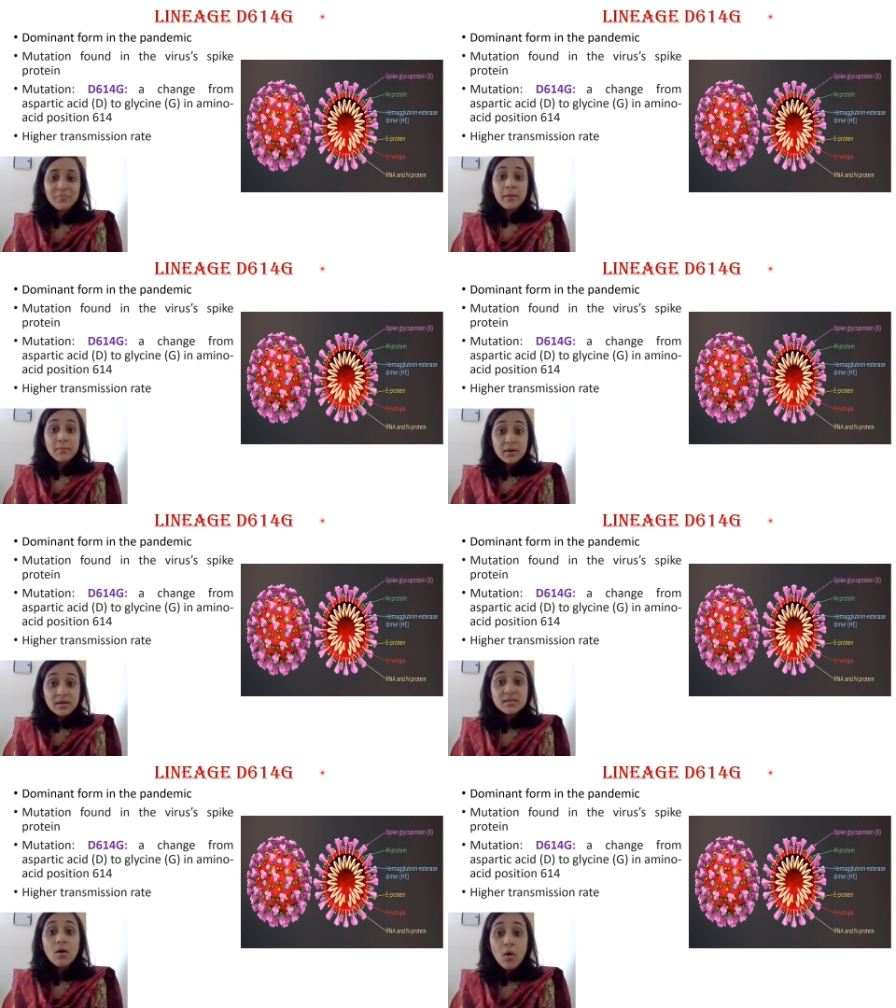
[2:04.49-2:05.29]
But
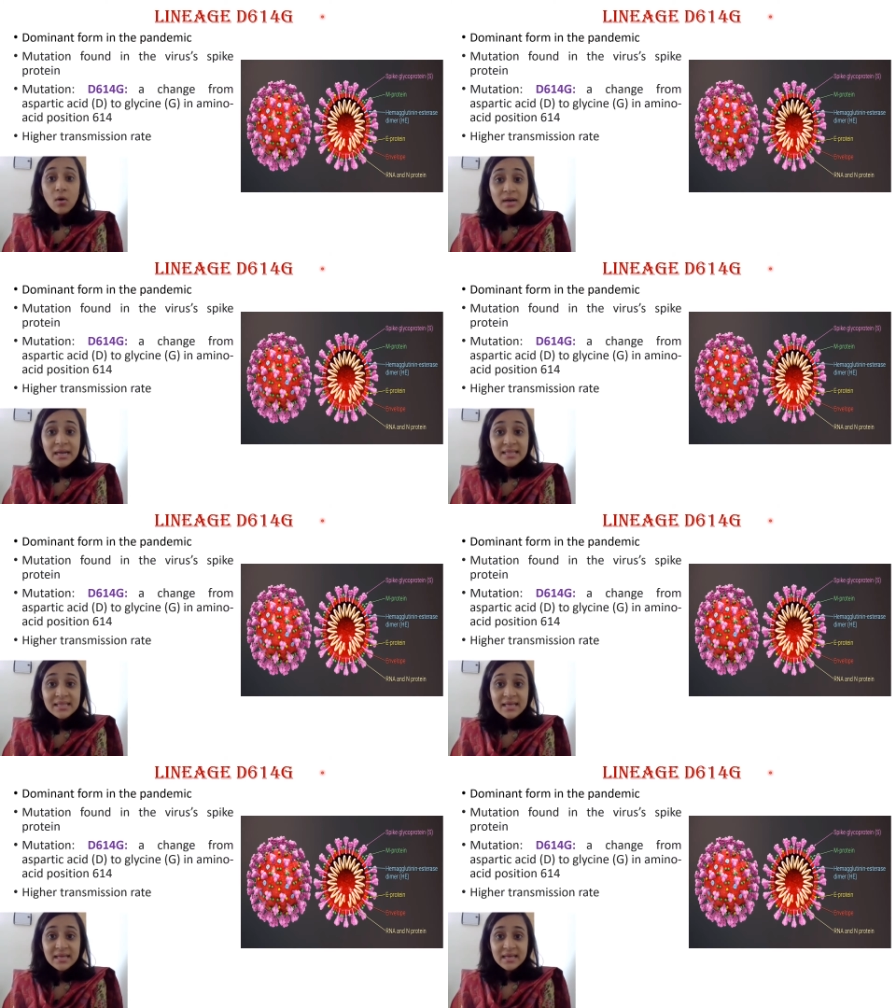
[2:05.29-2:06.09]
the only
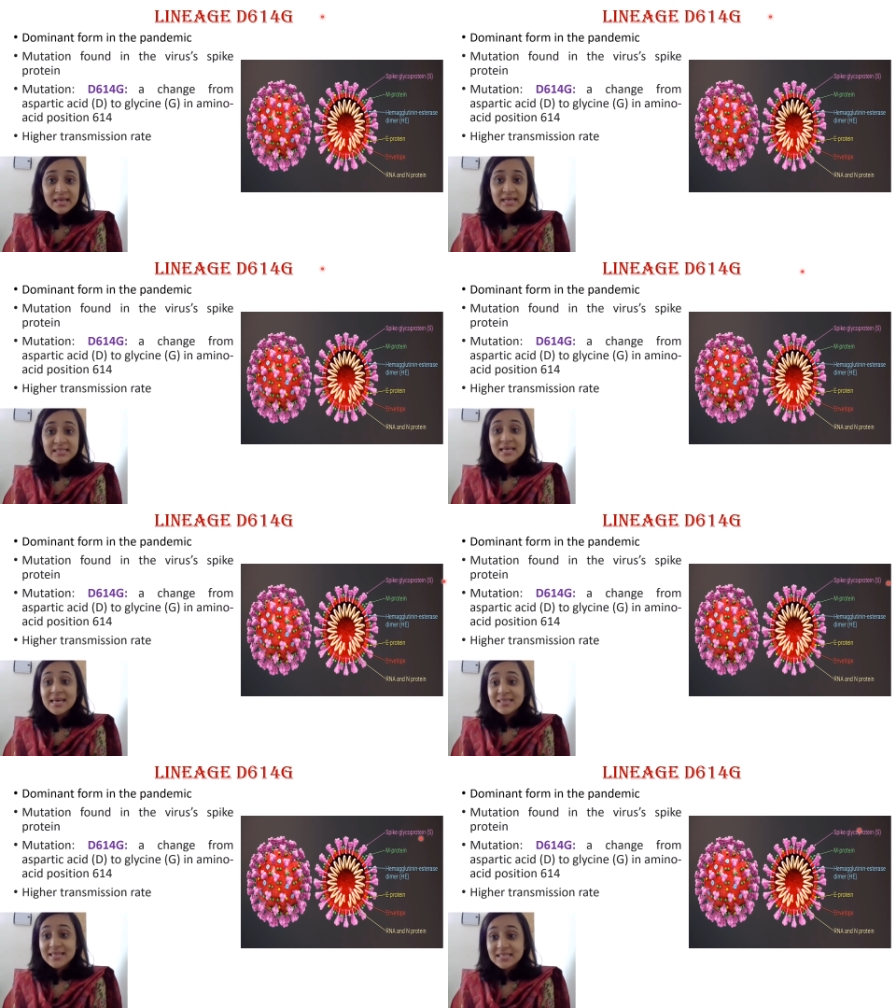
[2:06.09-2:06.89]
thing is
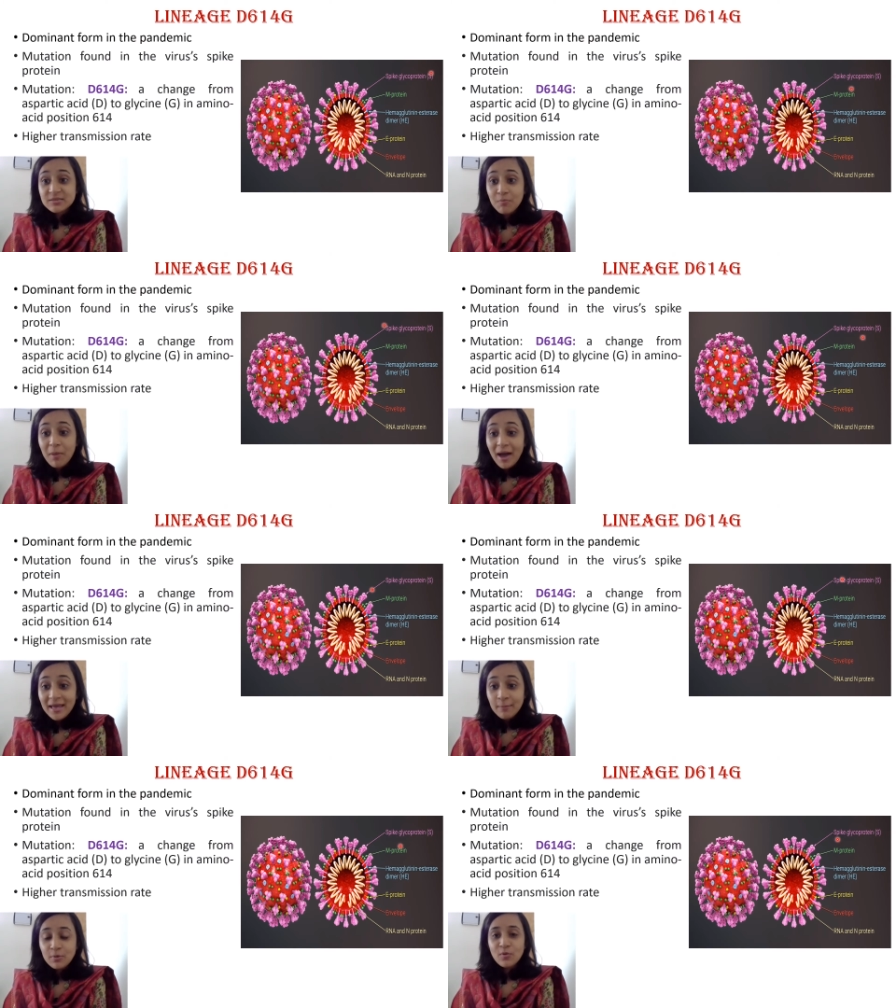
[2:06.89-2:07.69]
the
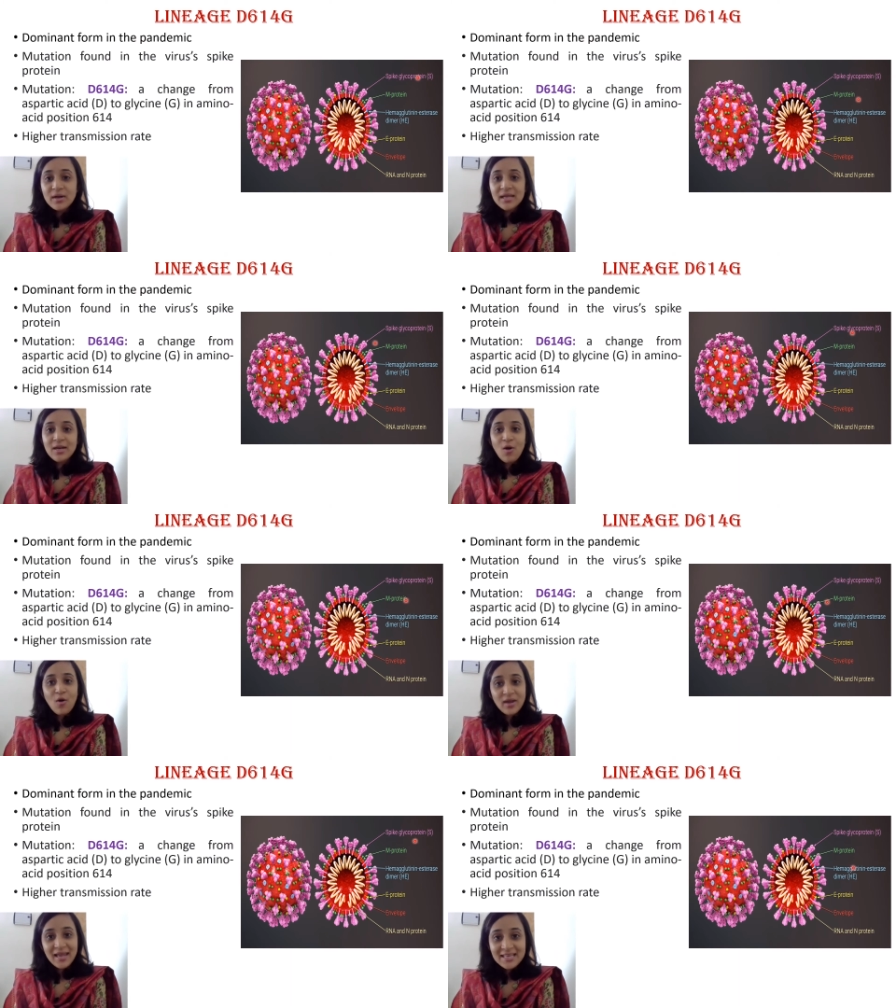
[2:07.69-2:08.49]
spike protein or
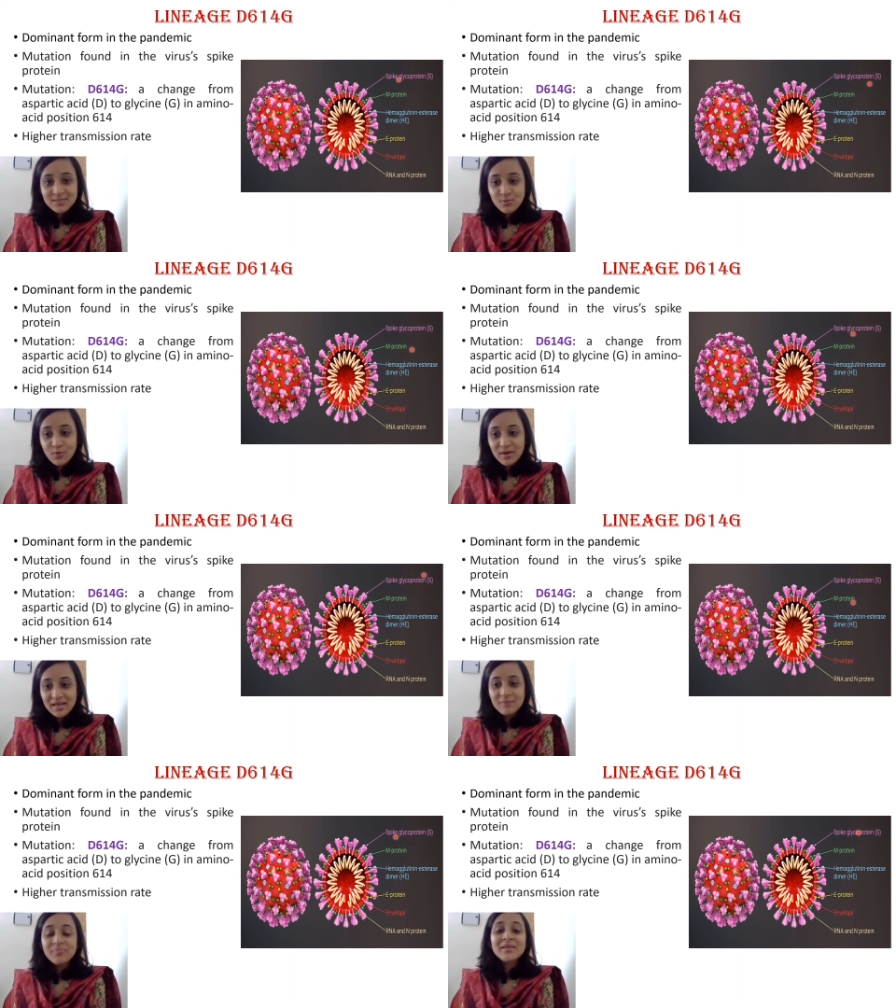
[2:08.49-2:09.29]
S
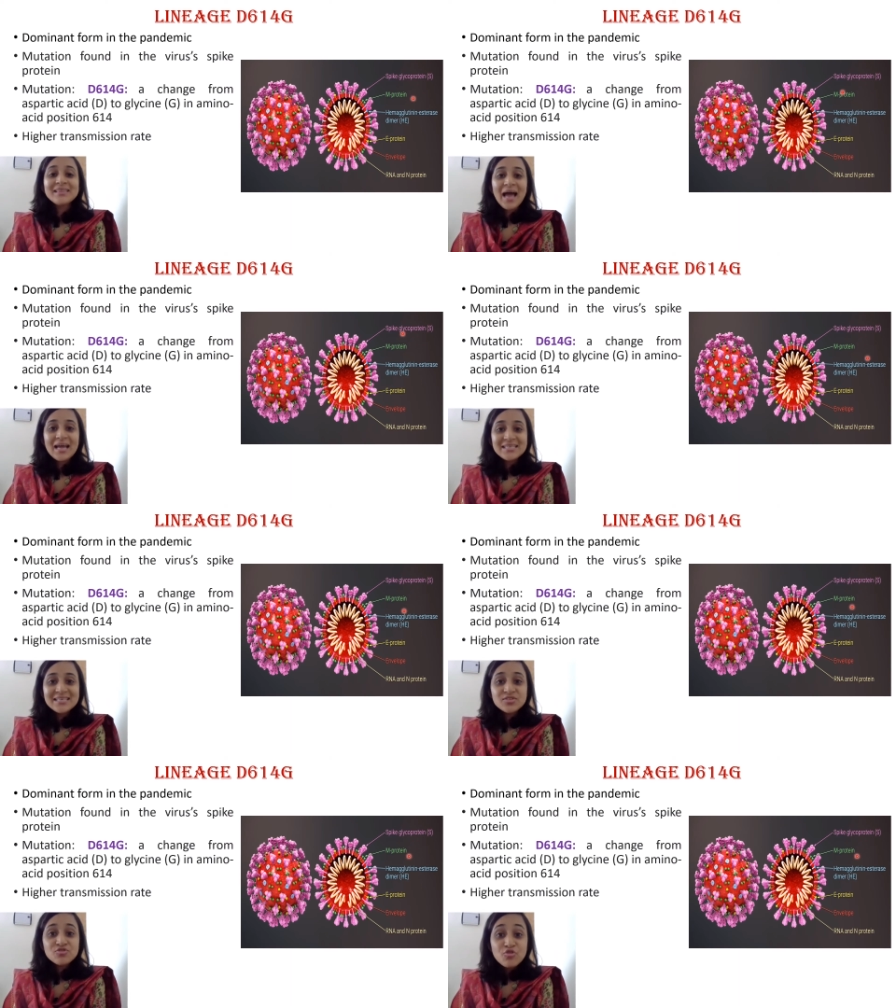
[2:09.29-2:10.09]
protein that
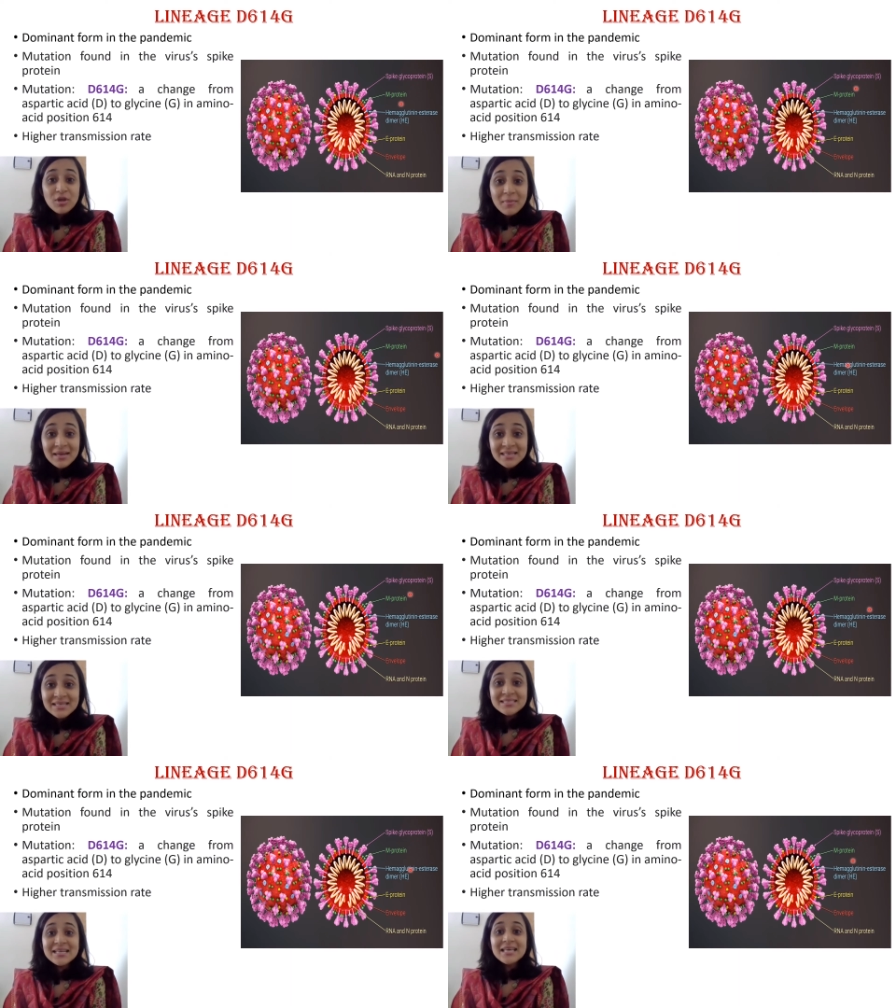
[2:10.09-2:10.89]
is
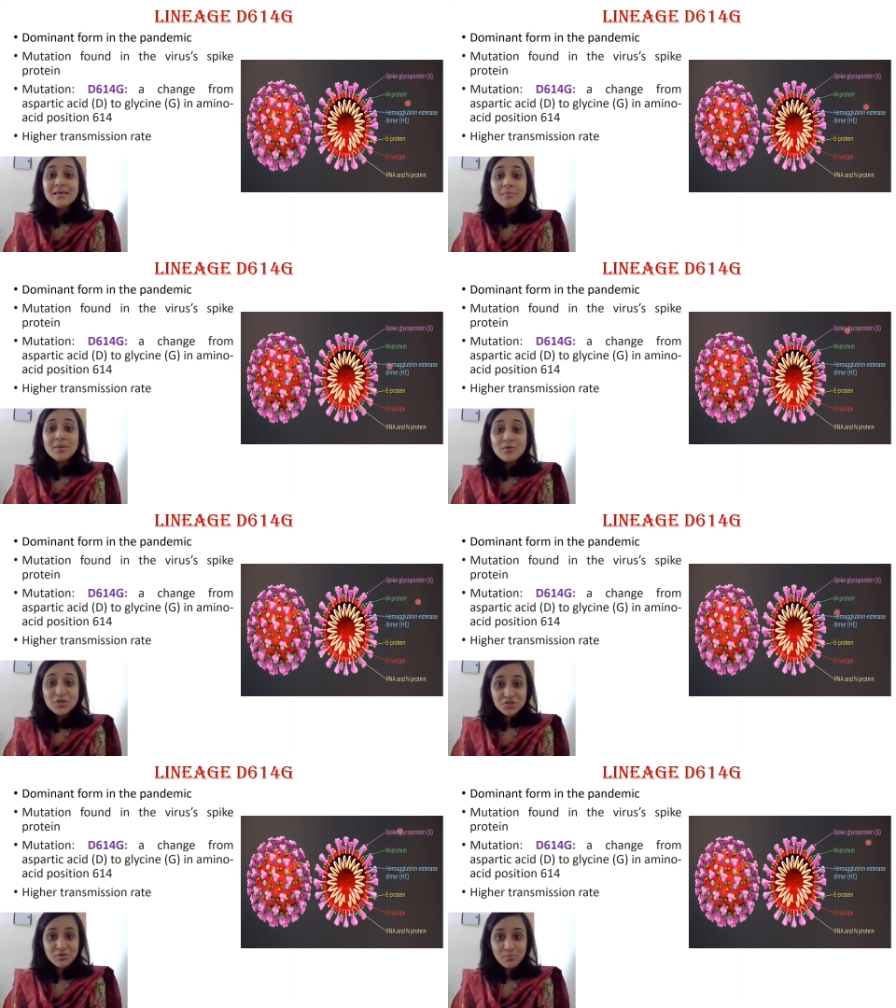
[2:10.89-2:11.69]
tremendously
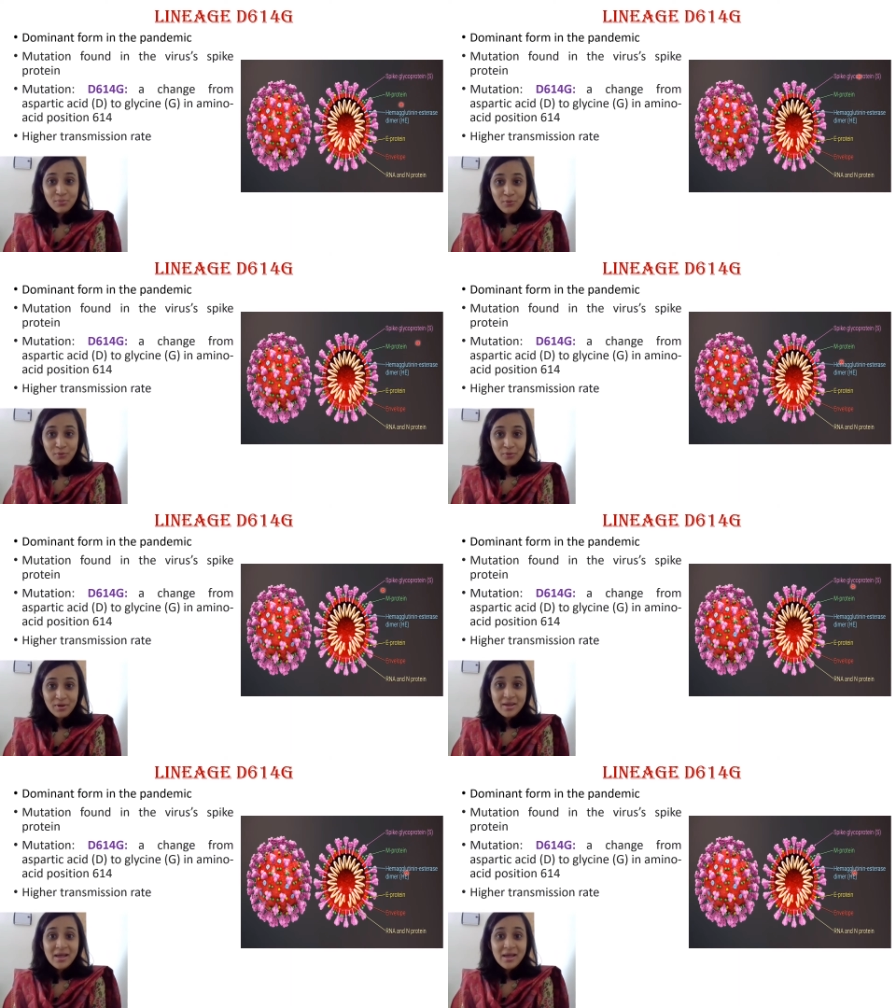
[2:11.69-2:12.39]
mutation prone